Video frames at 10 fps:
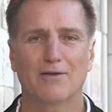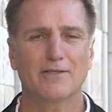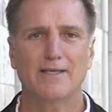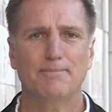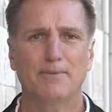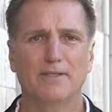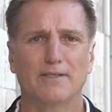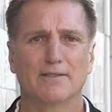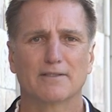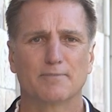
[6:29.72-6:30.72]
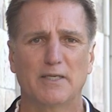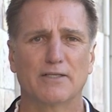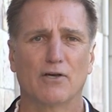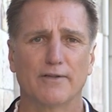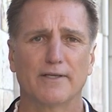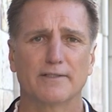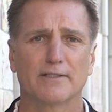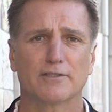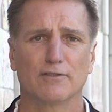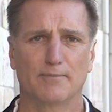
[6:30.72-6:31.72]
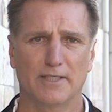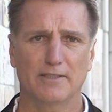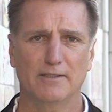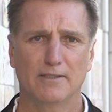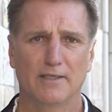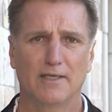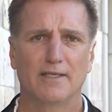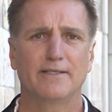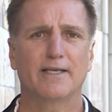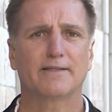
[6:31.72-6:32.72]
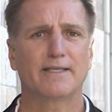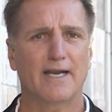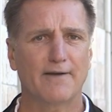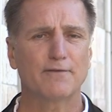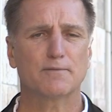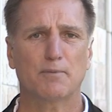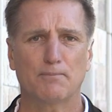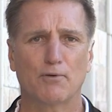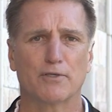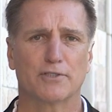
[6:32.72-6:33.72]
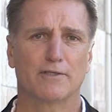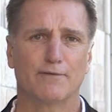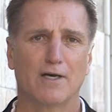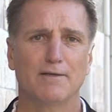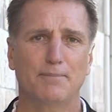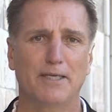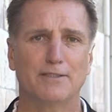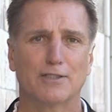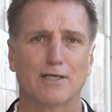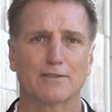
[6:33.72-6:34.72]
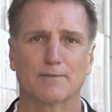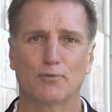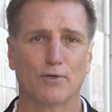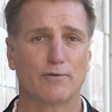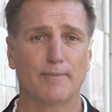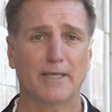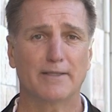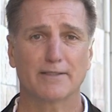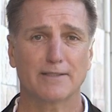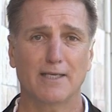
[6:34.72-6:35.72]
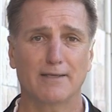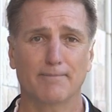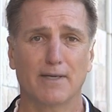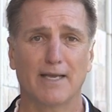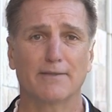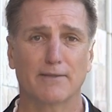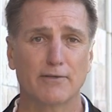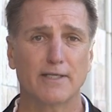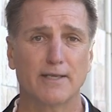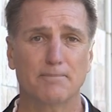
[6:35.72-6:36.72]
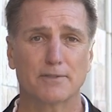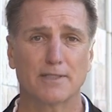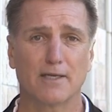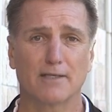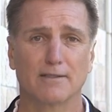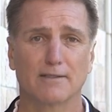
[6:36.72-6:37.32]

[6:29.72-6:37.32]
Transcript: How could that be? Spending all that additional money Yet the average proportion of unpaid child support remained the same, at 38%.